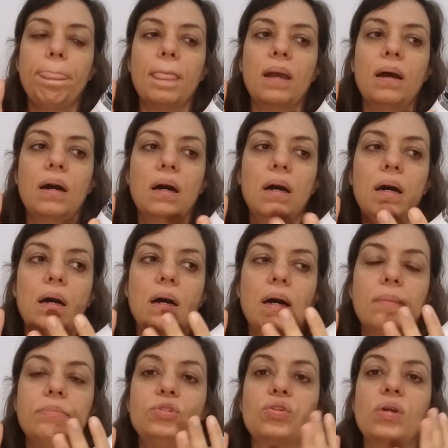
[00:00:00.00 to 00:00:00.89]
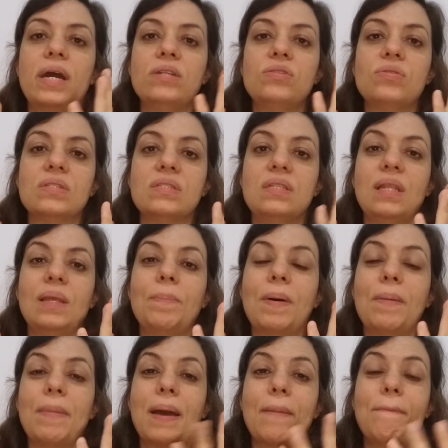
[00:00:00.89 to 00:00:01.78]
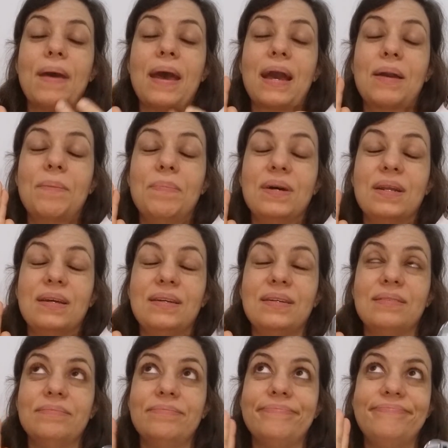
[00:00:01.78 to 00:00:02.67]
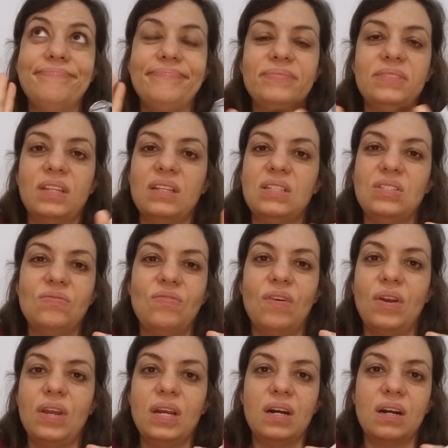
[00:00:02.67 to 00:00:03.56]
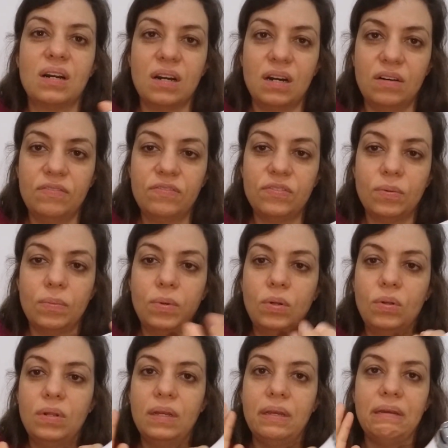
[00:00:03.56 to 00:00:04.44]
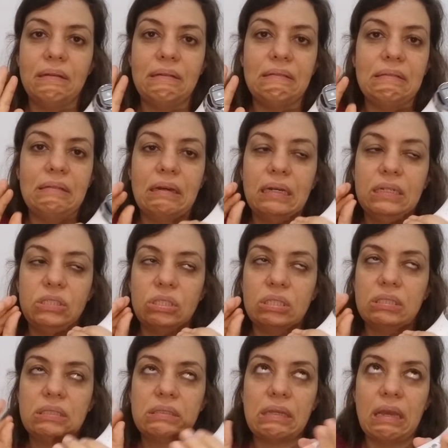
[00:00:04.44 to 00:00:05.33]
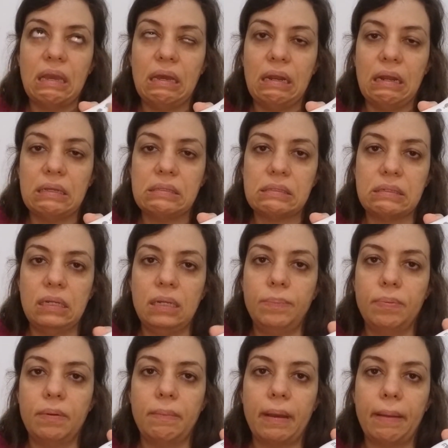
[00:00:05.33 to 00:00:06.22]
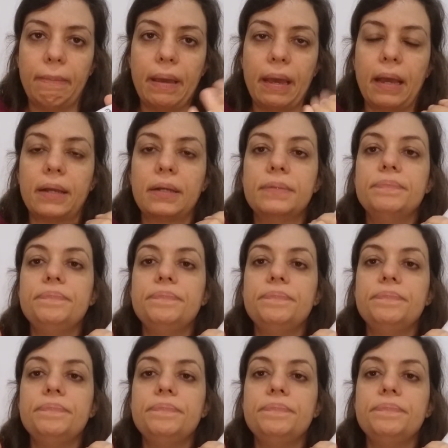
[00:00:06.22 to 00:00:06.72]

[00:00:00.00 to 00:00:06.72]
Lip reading: I'm trying to sleep on my back, but it's very uncomfortable and I just cannot sleep on my back.